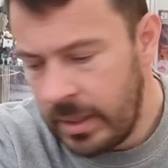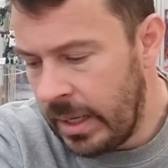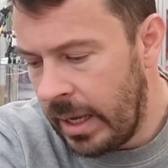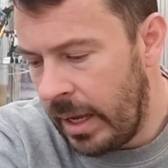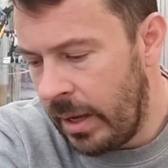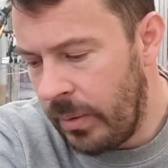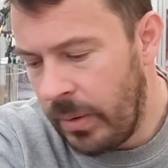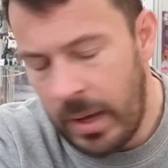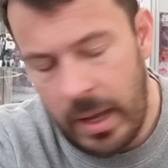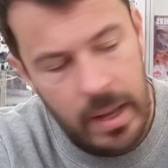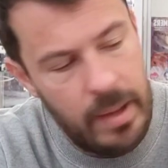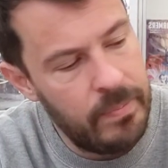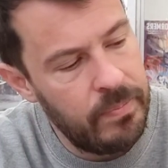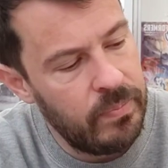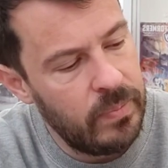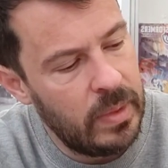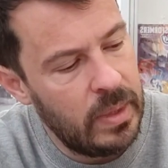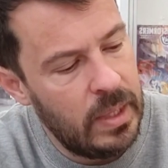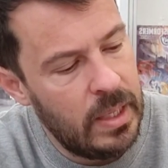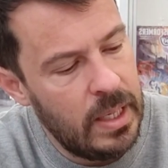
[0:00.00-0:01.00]

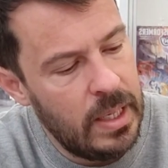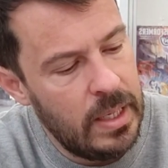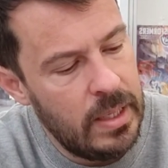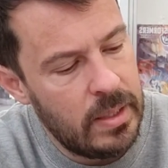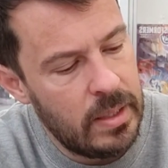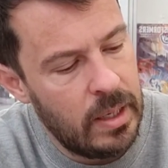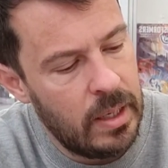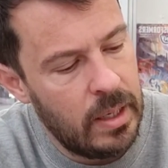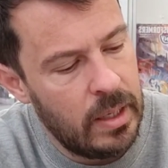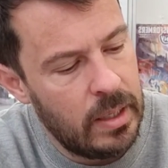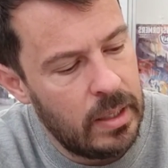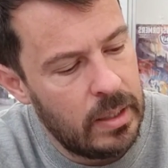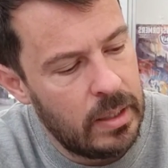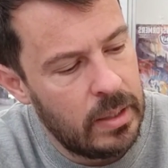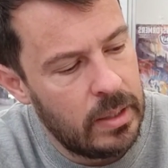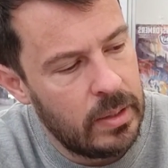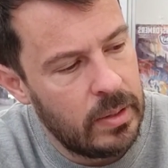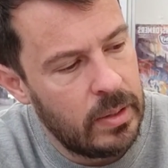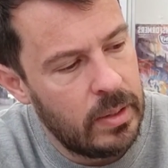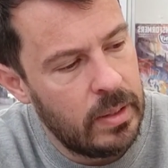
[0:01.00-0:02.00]
Now these
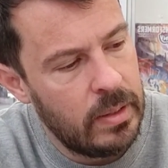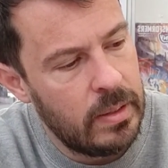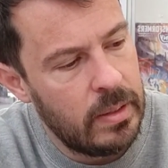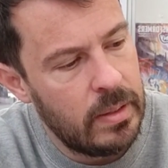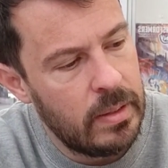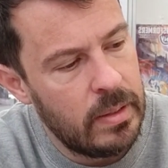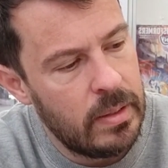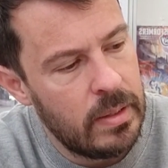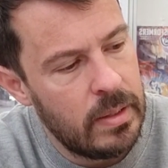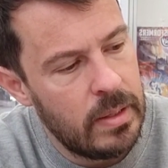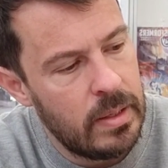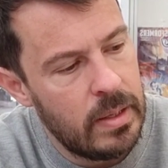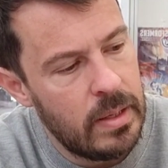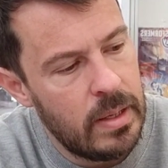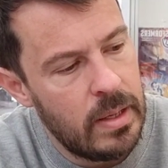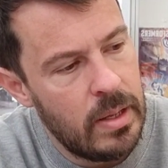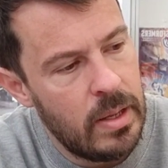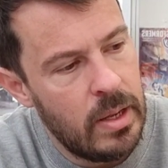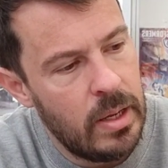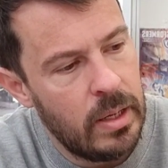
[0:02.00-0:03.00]
are
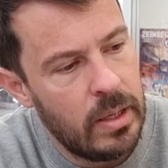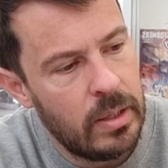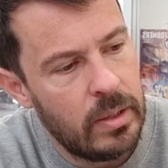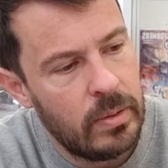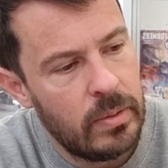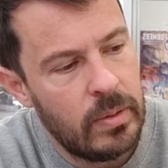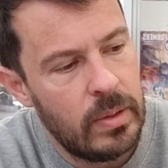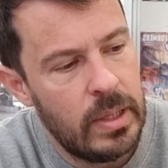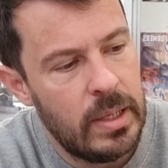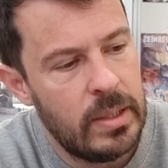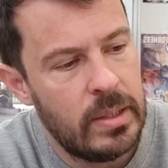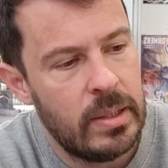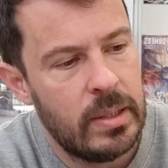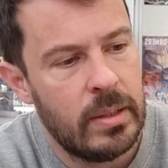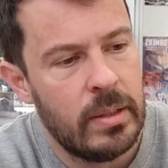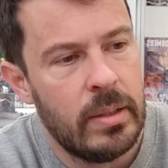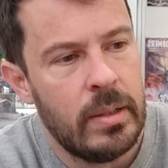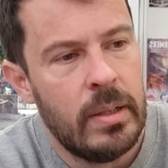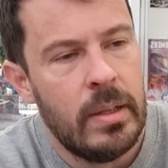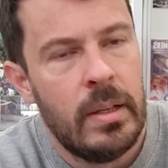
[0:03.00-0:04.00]
the
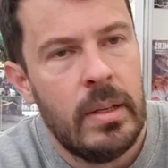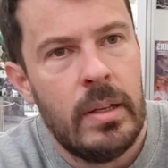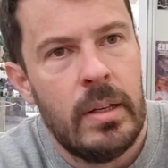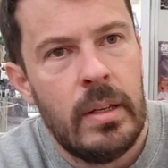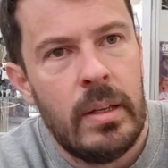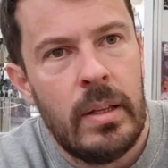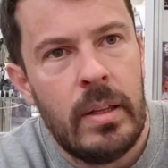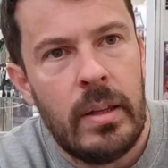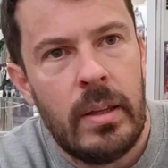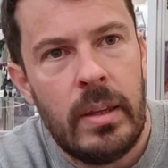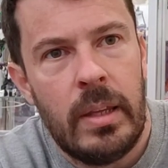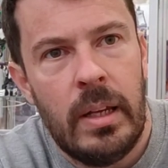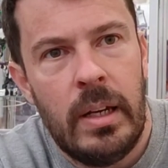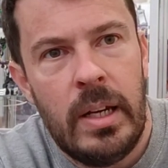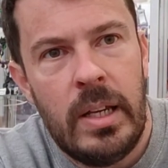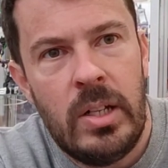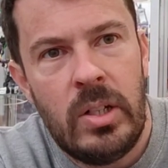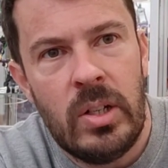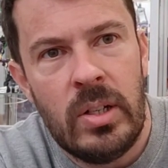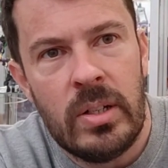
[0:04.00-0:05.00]

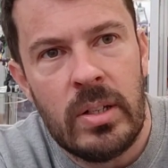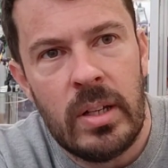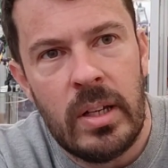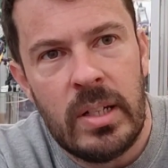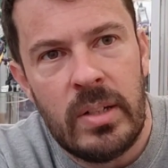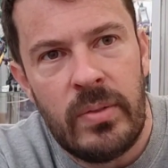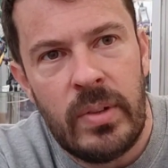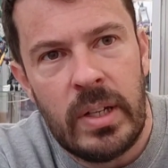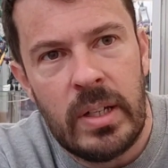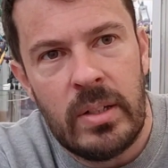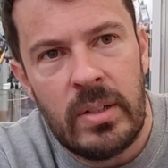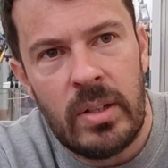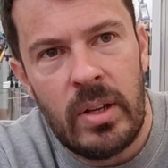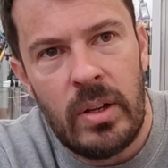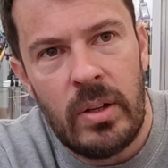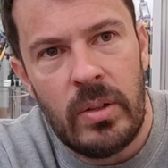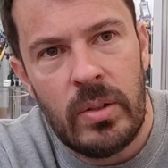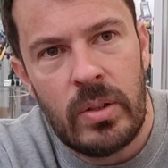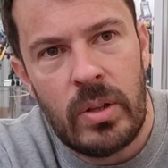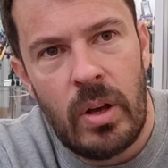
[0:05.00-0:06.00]
Legion size figures.
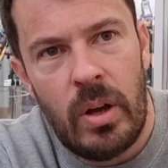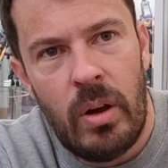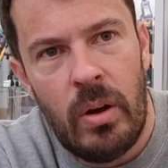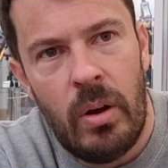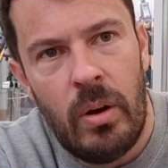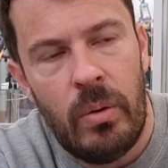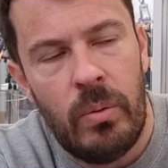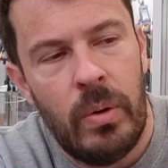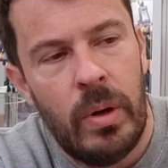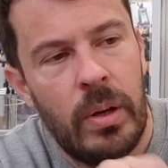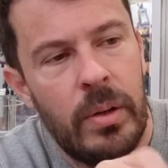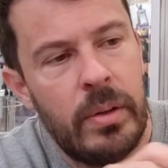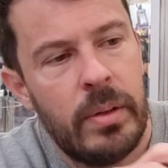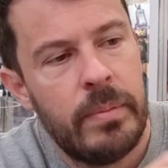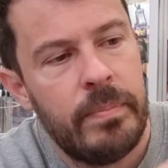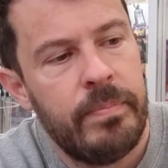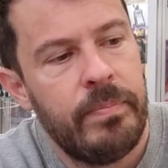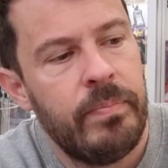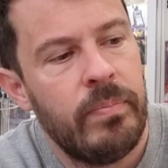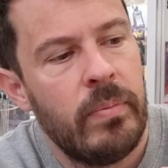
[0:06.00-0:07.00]
So it's Hot Rod
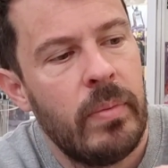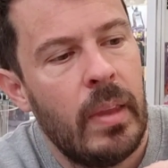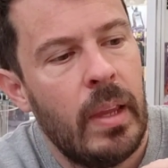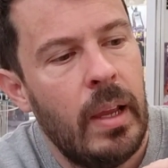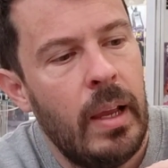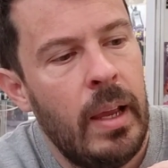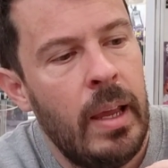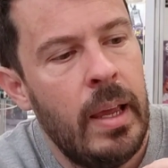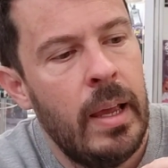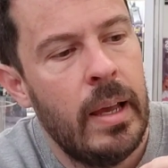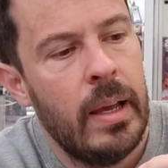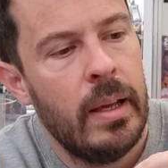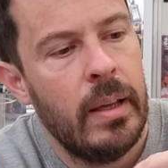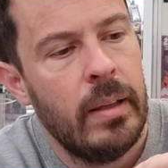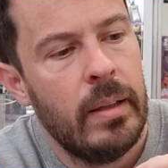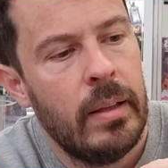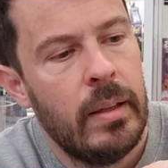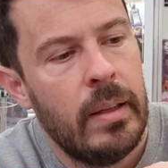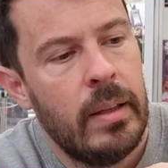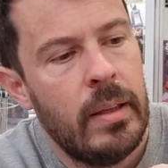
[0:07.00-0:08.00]

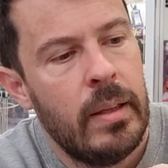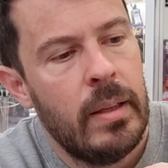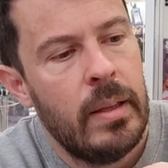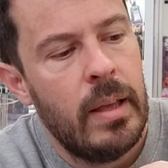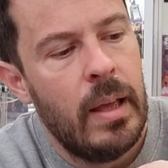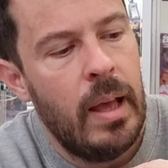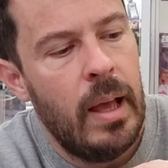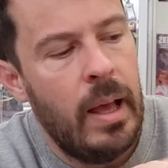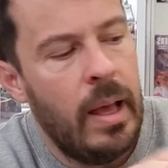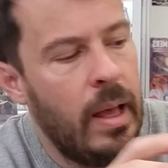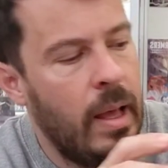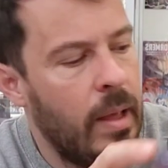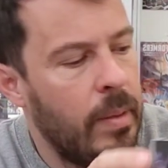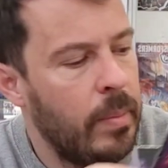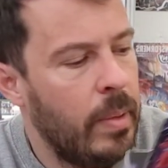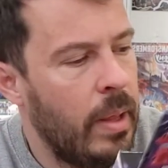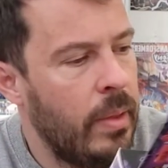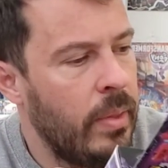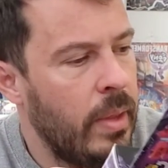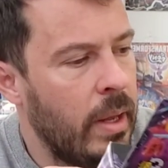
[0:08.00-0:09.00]
here,
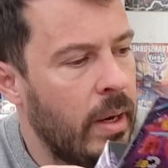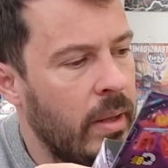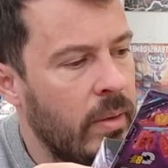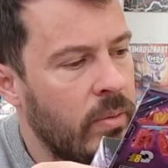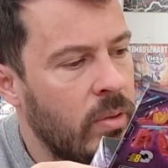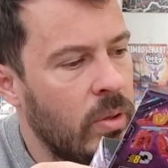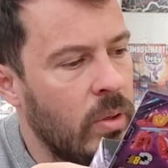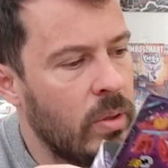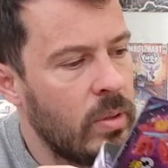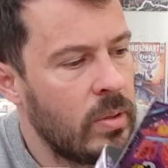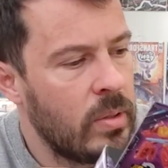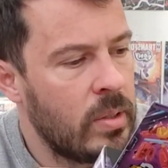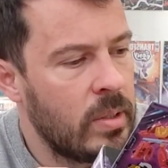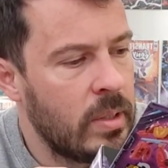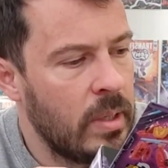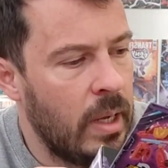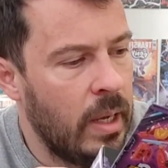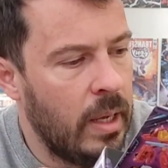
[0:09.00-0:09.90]
and then I've got